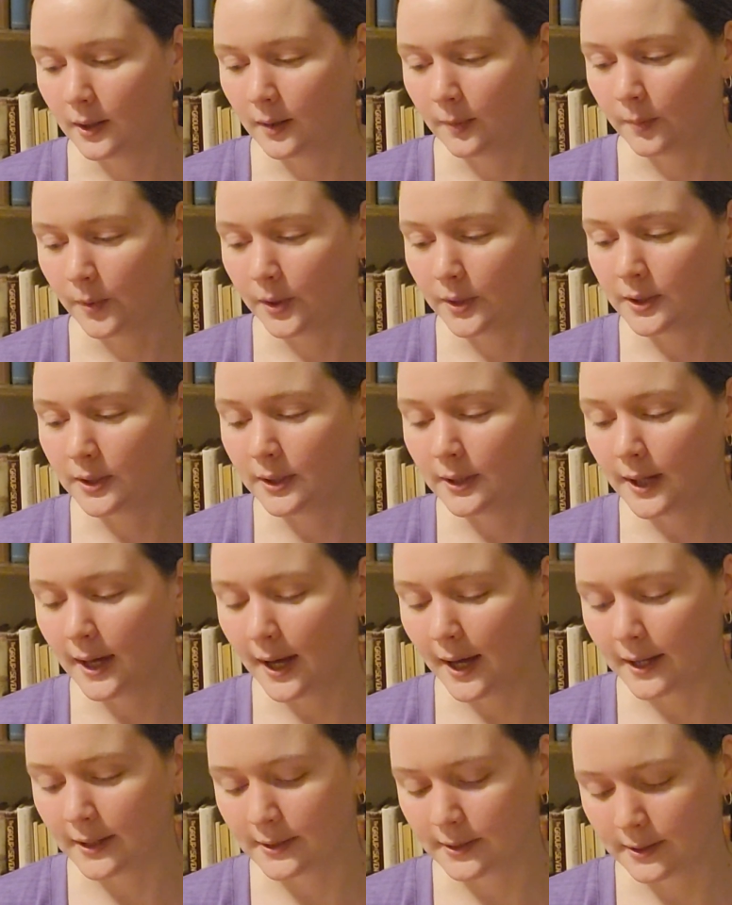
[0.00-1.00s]
But
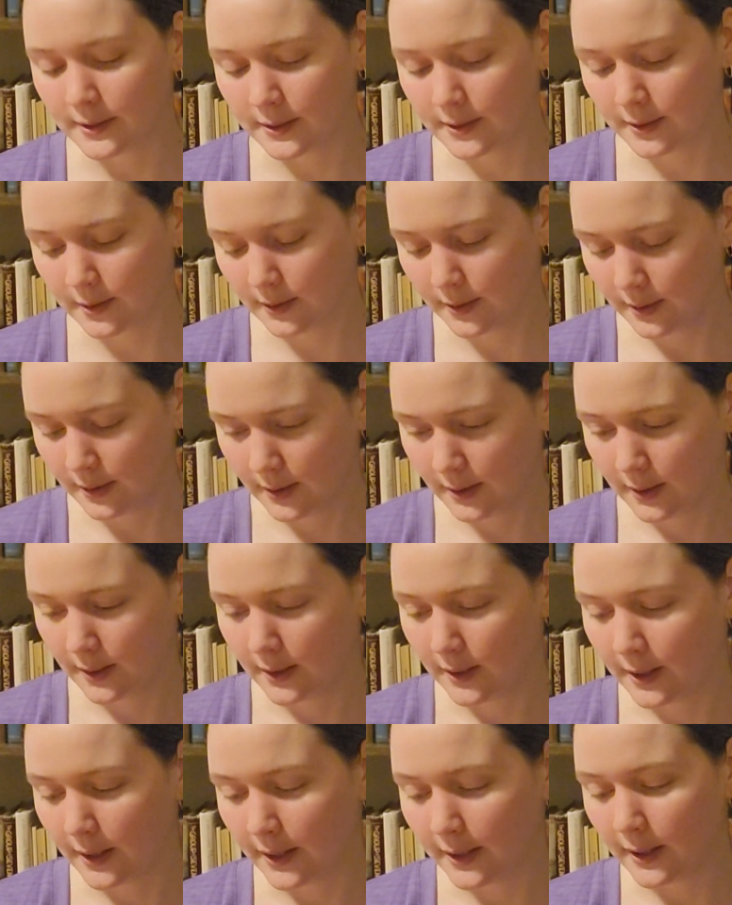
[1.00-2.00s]
yes,
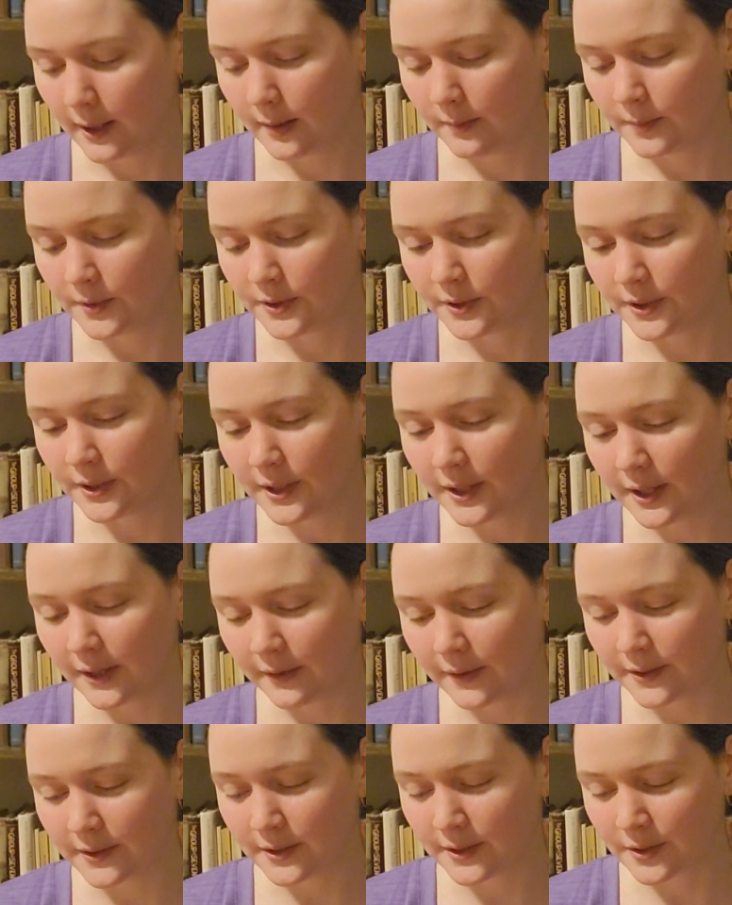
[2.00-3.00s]
I am seeing
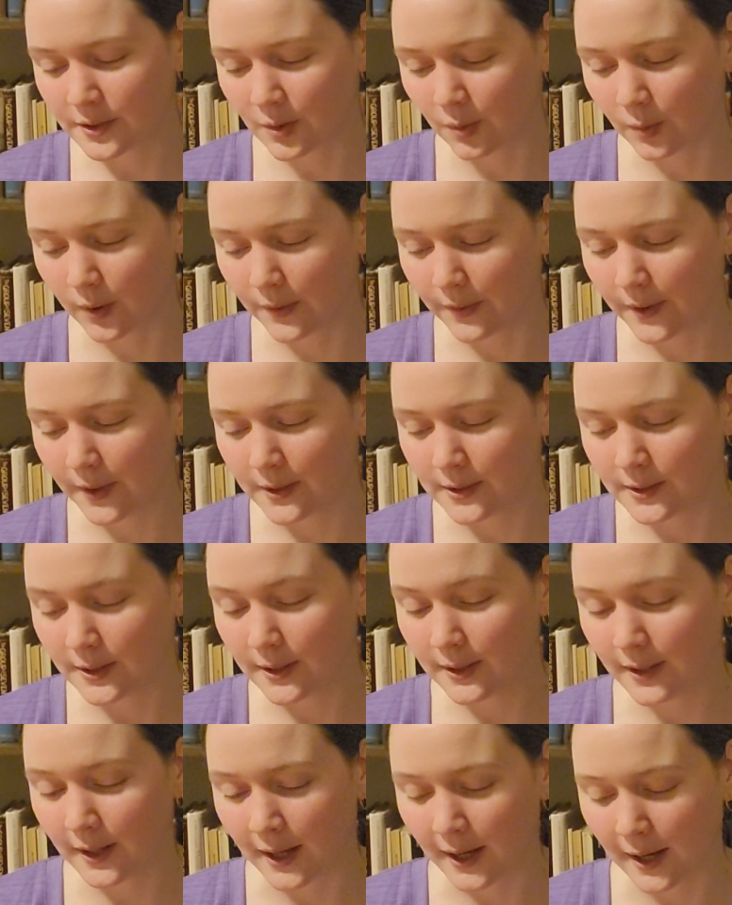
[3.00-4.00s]
this is the one that
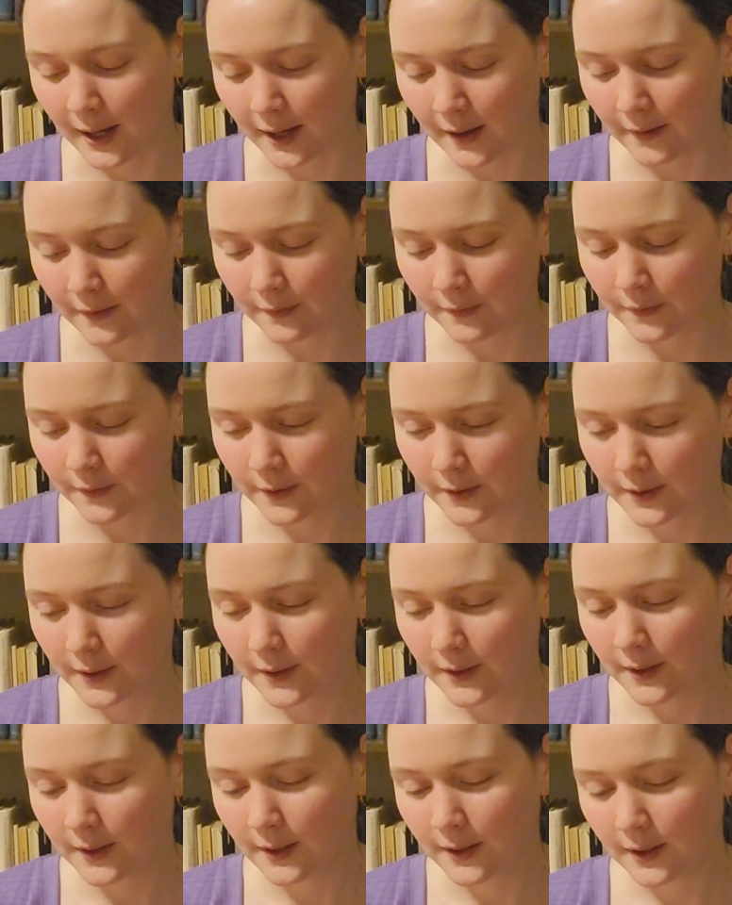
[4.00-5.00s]
didn't have
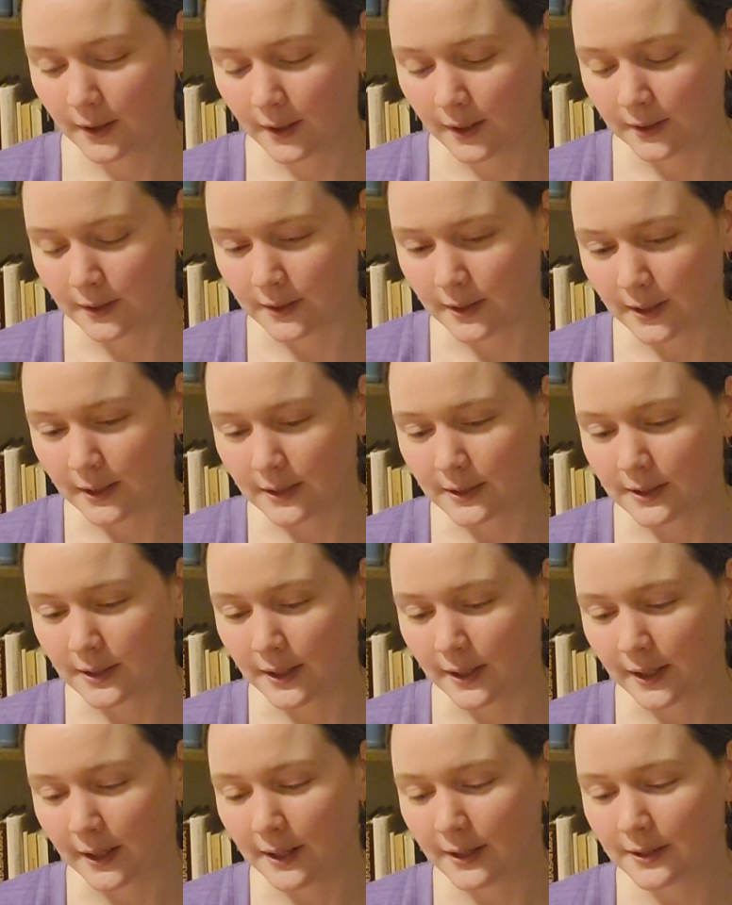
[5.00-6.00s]
a date
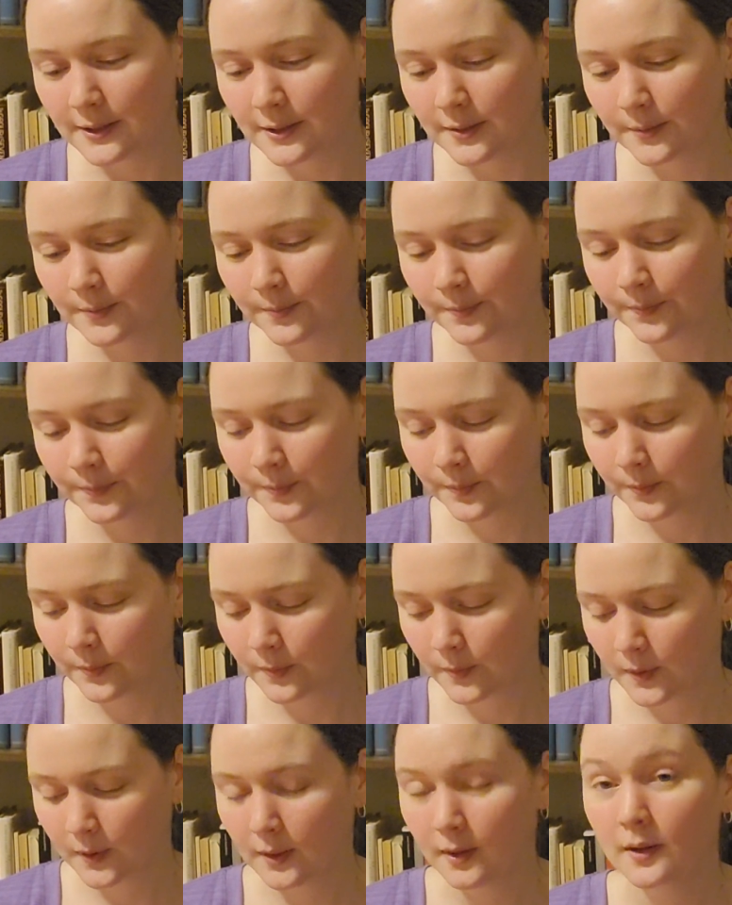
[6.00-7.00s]
in it.
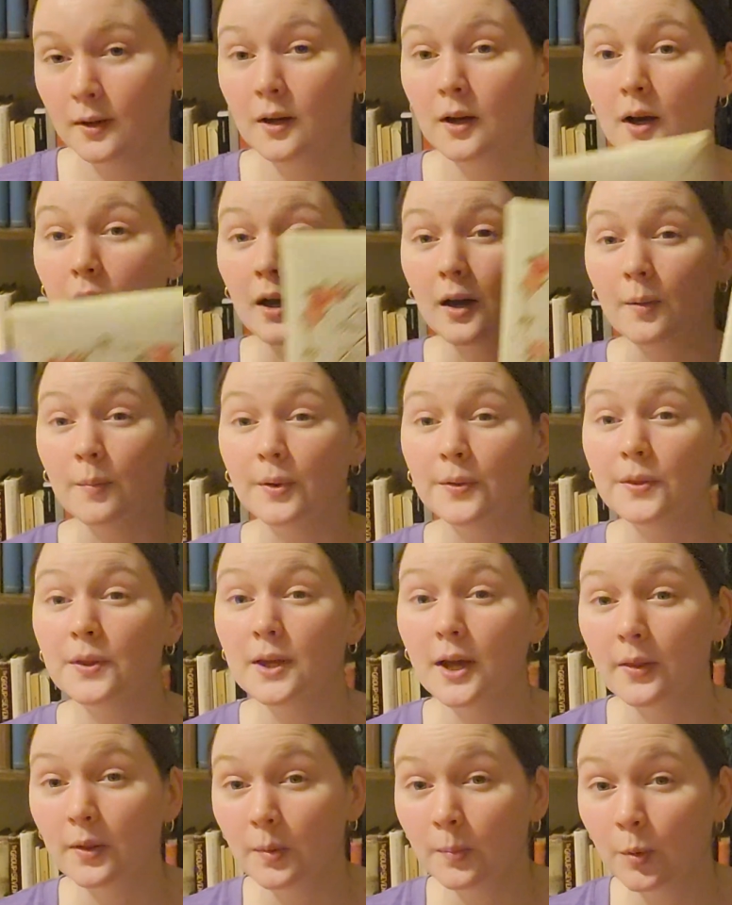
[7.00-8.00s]
But
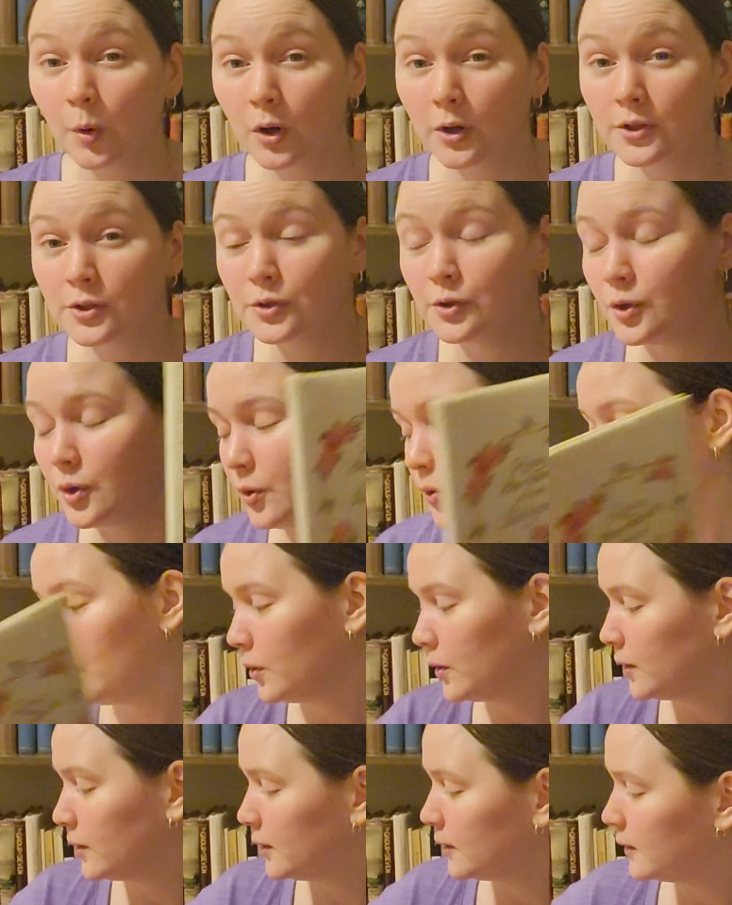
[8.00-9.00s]
the other books
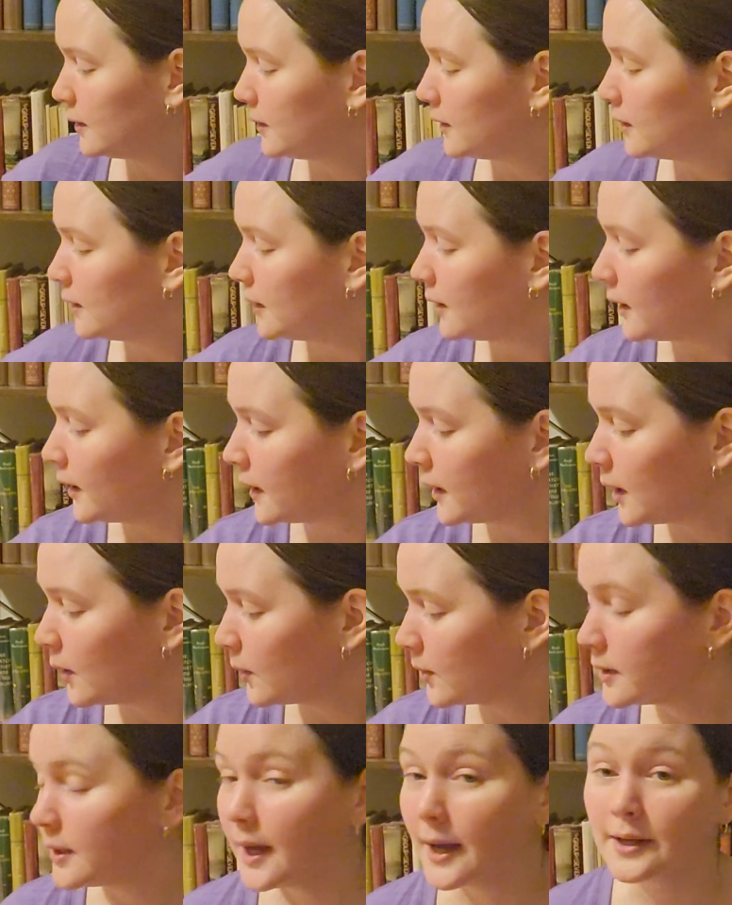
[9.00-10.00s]
do. And I
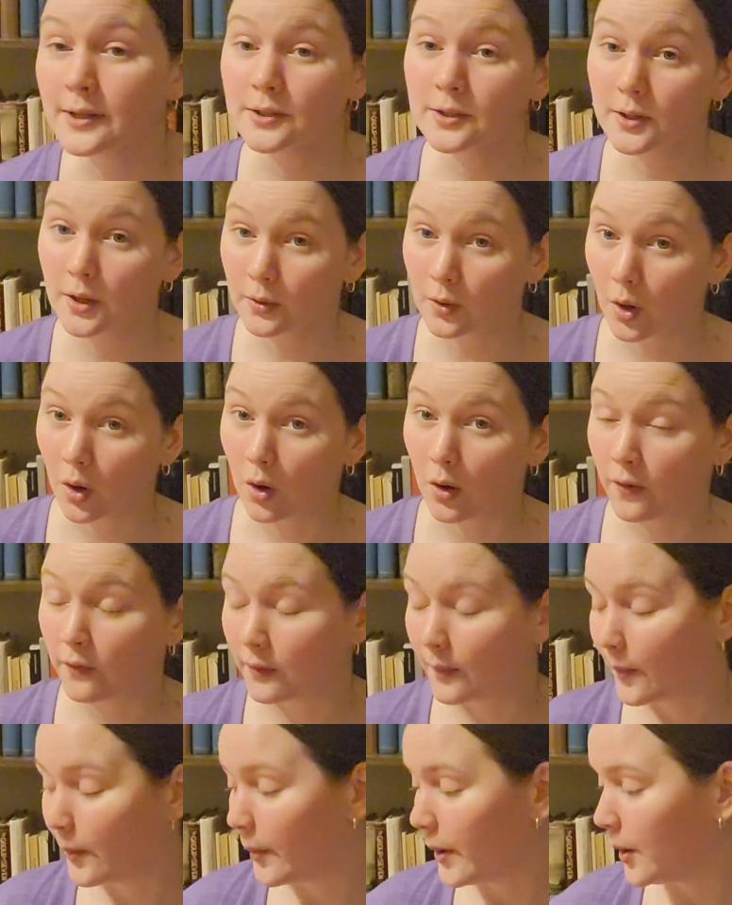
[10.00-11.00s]
would guess they're all
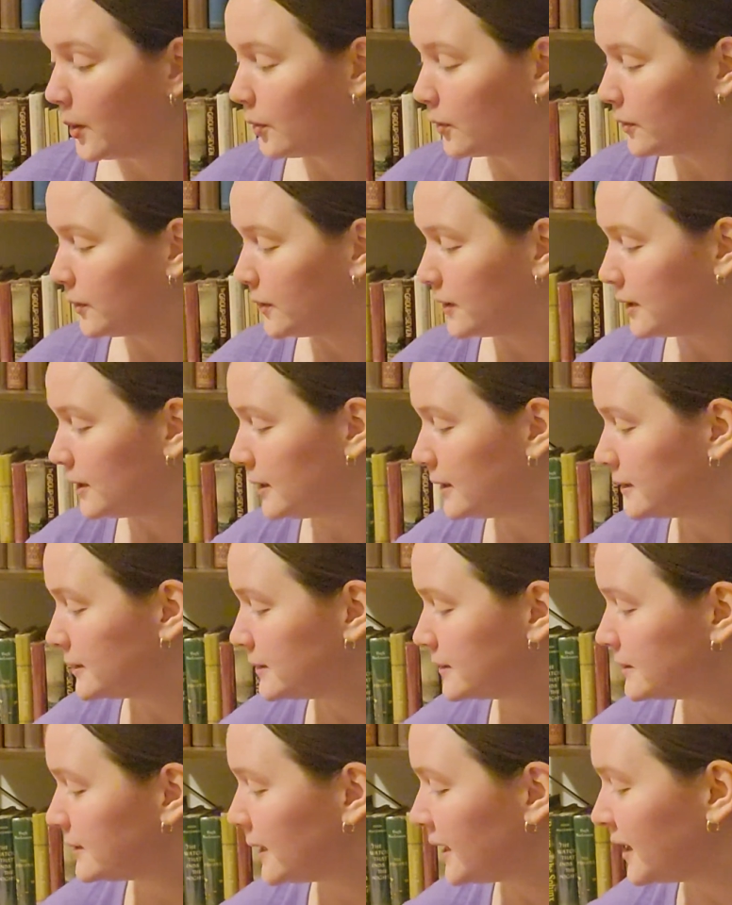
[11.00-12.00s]
from about the
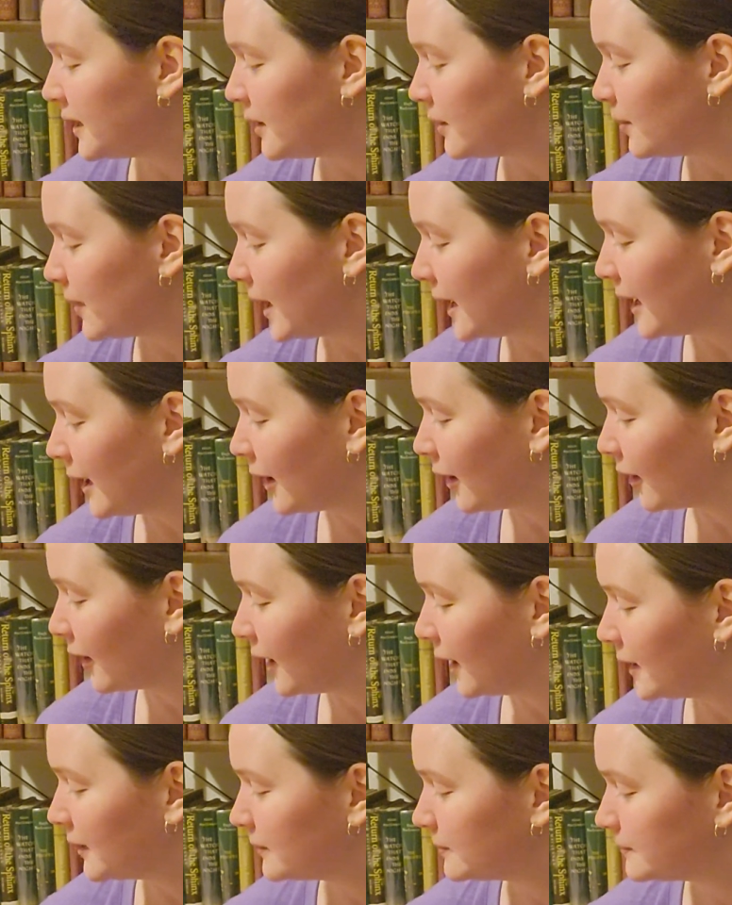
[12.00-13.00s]
same
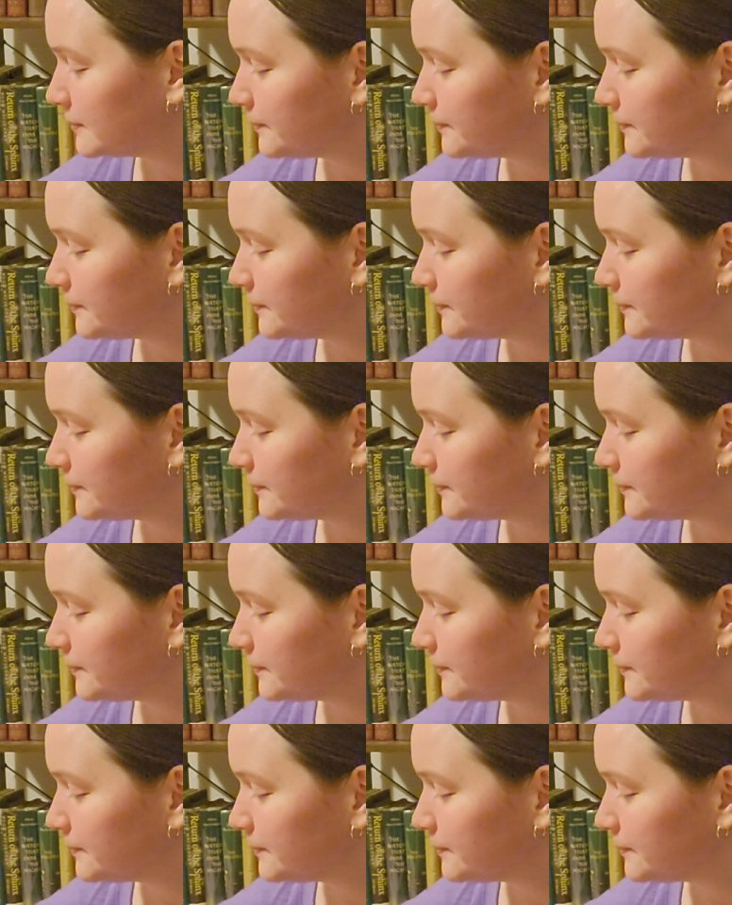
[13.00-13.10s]
era.